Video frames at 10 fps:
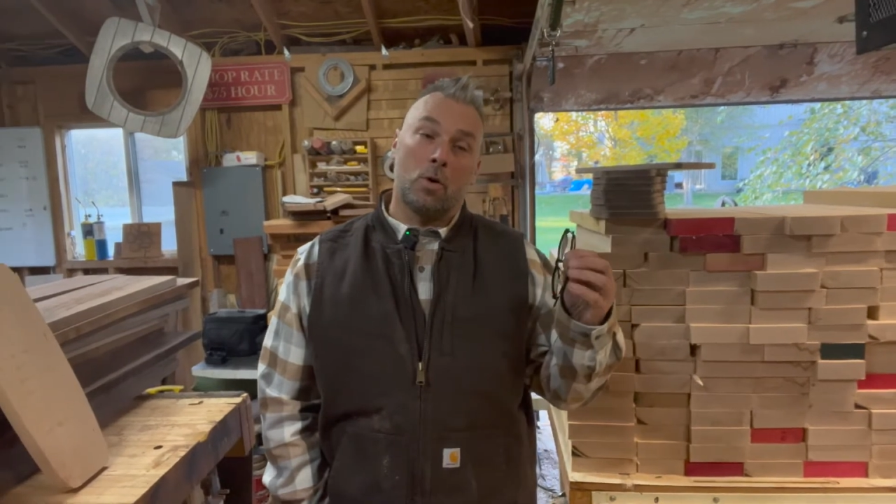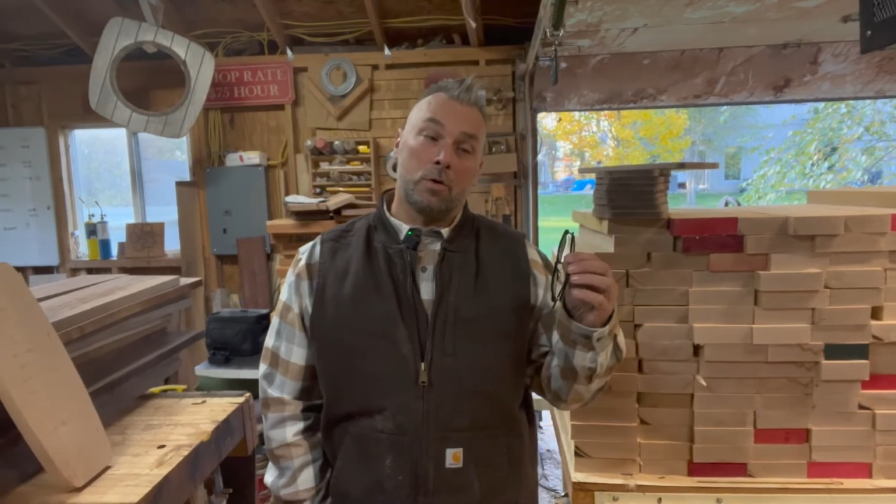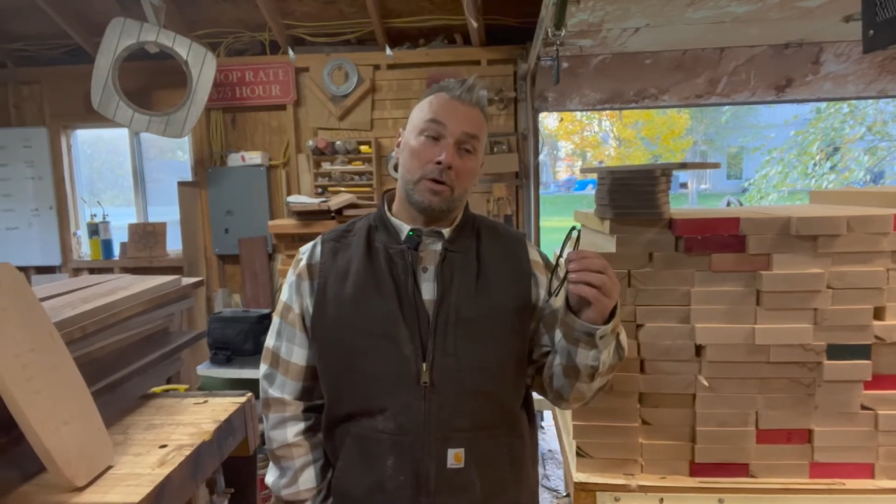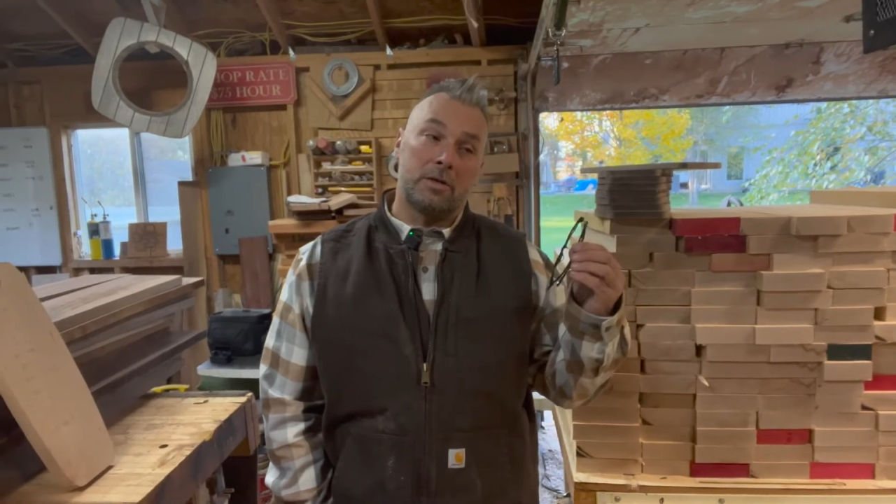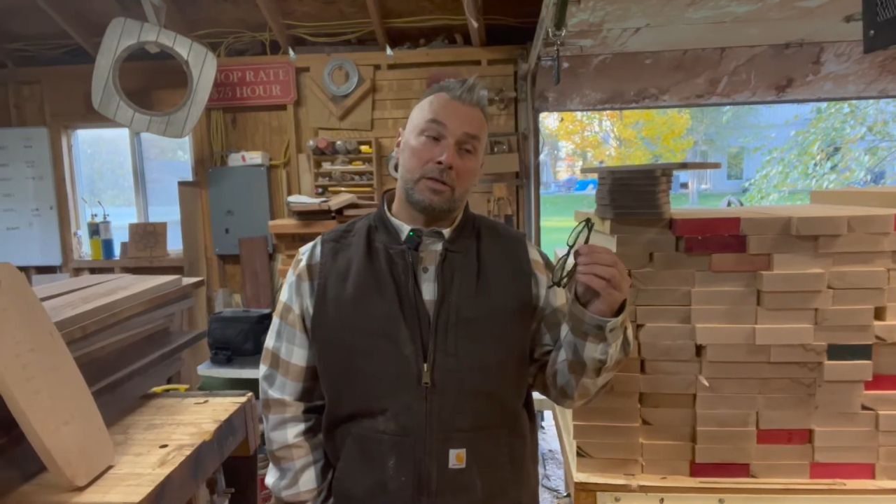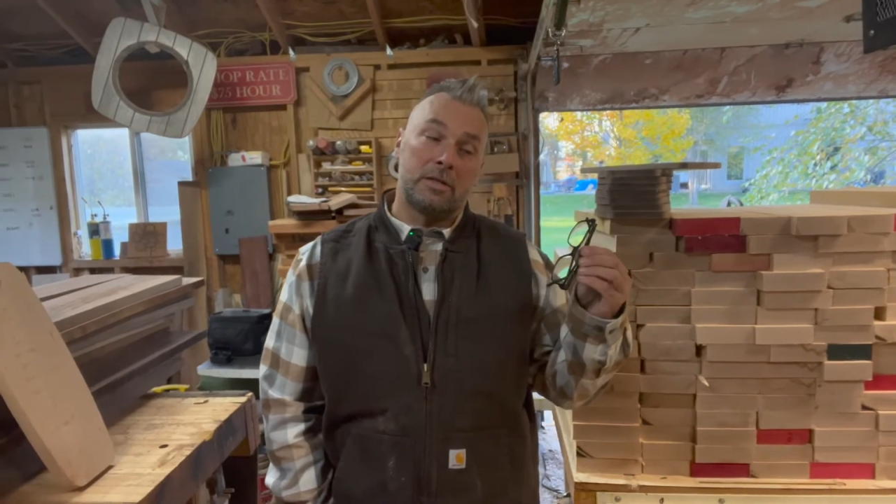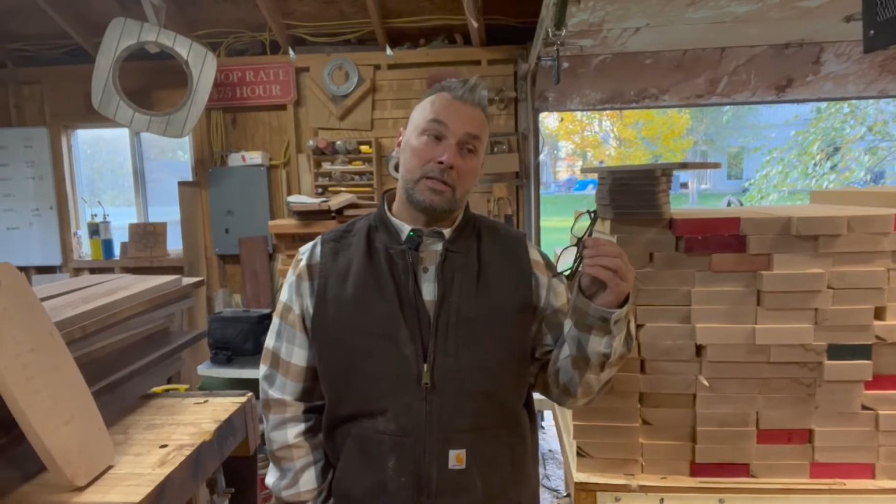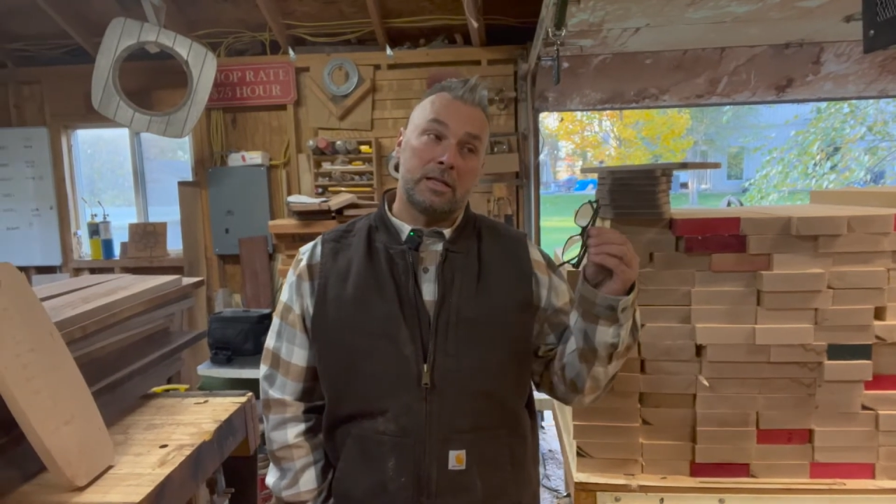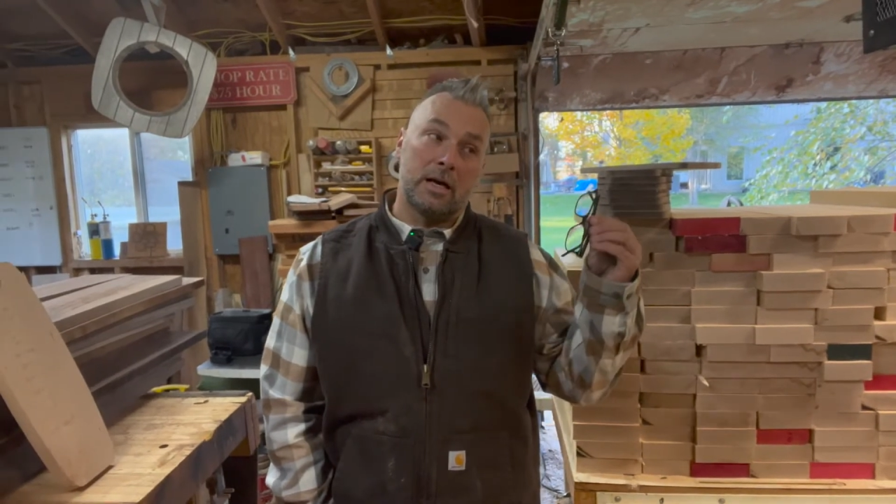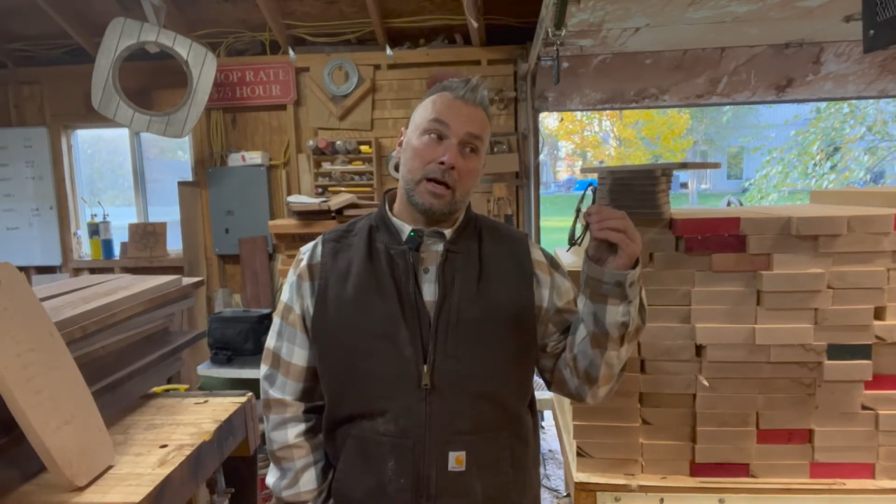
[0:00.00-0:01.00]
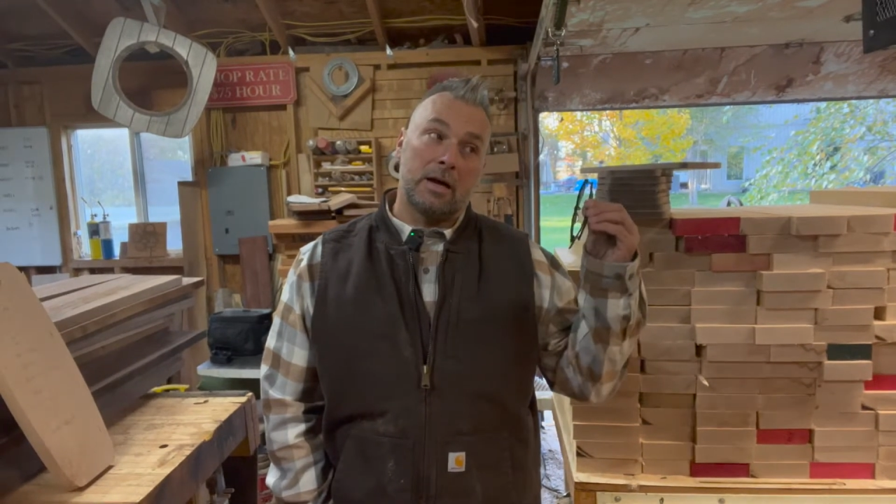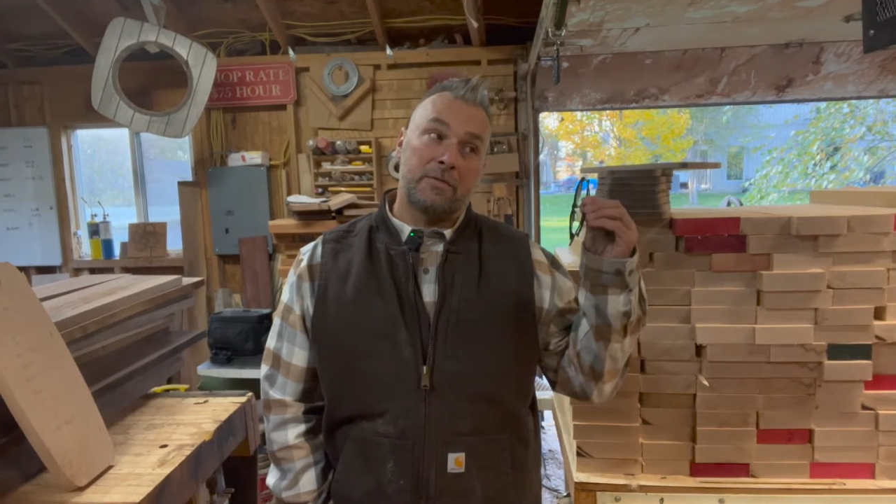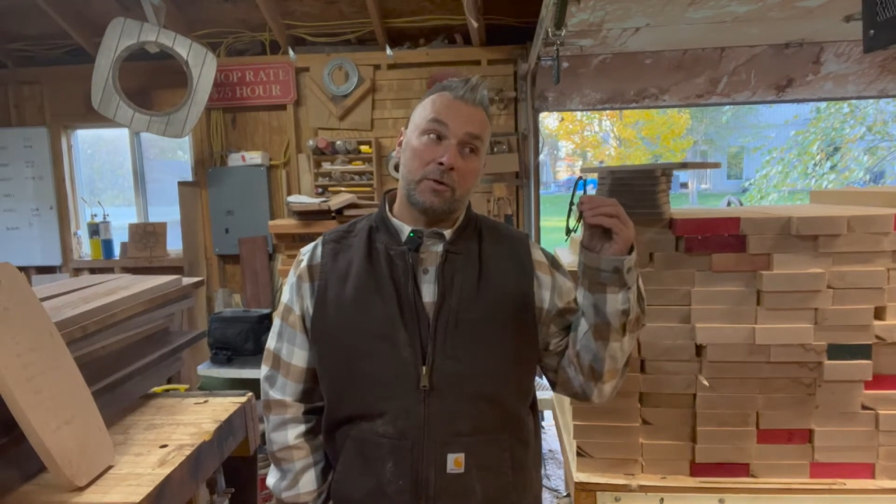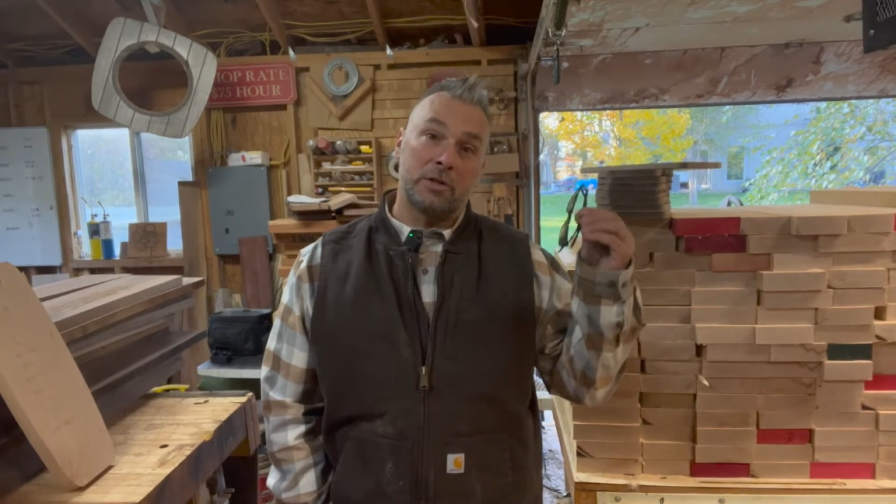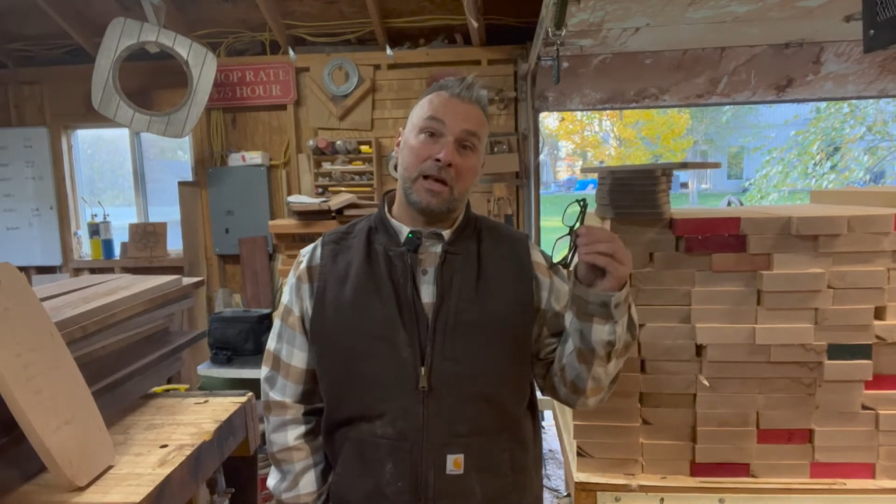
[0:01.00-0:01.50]
ordered,
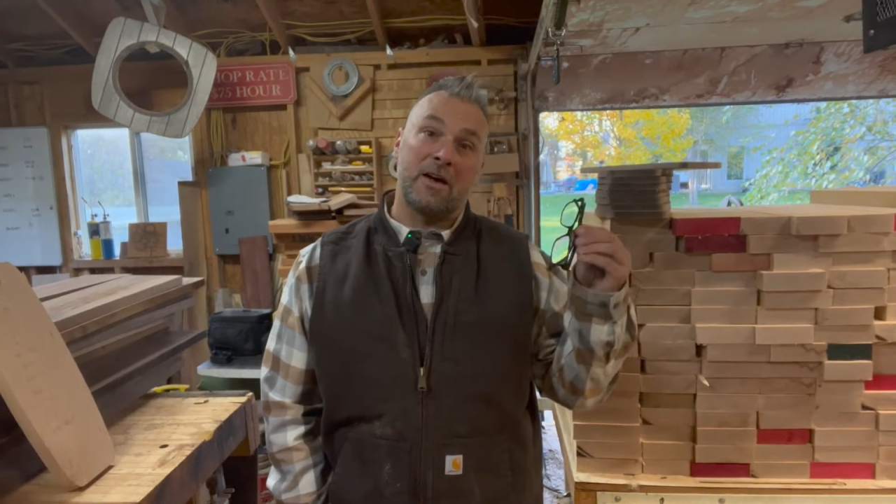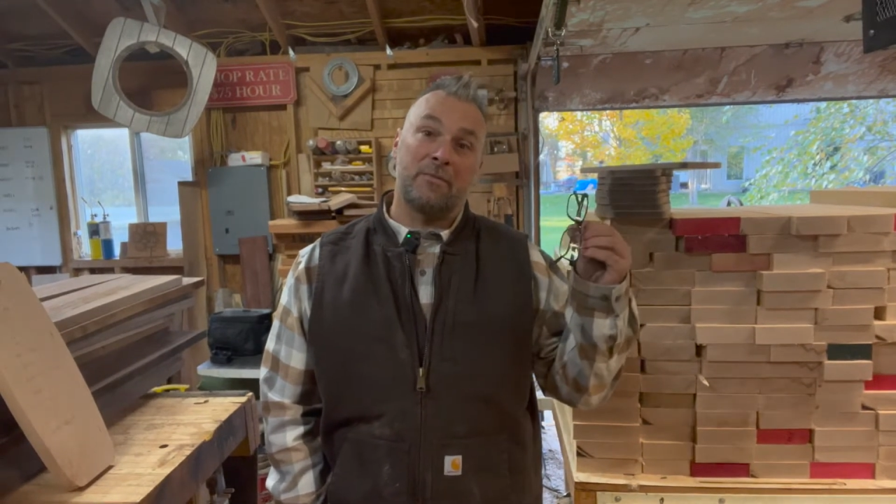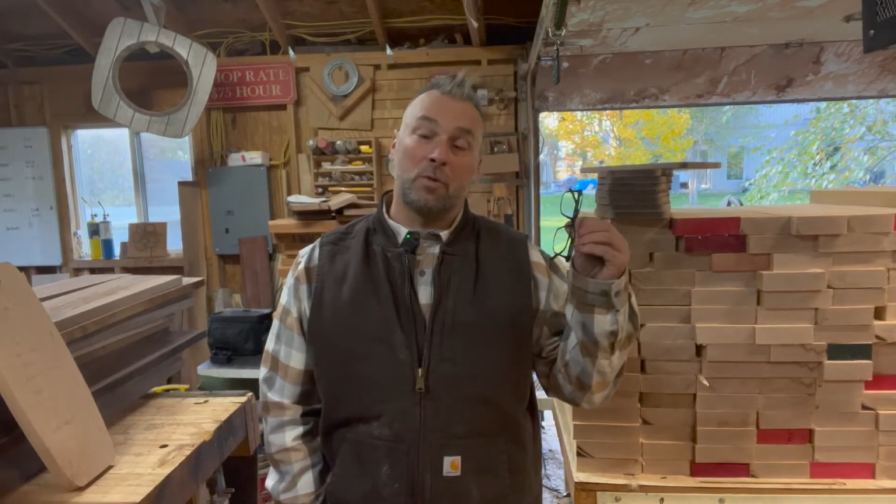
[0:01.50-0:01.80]
first half